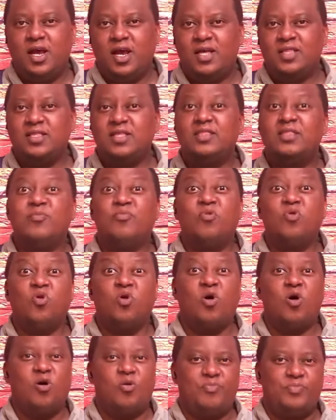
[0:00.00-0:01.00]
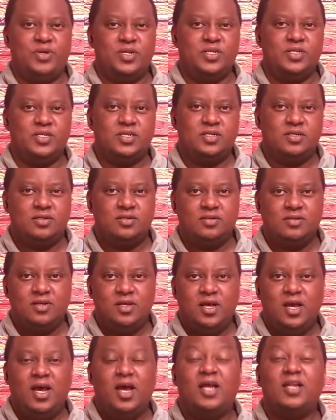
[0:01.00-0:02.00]
And then the book opened,
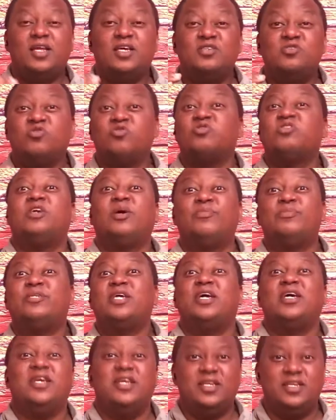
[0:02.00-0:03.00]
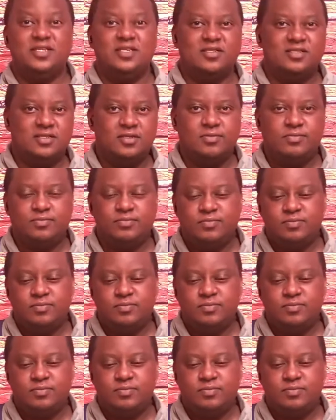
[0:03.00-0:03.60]
and I saw chapter headings.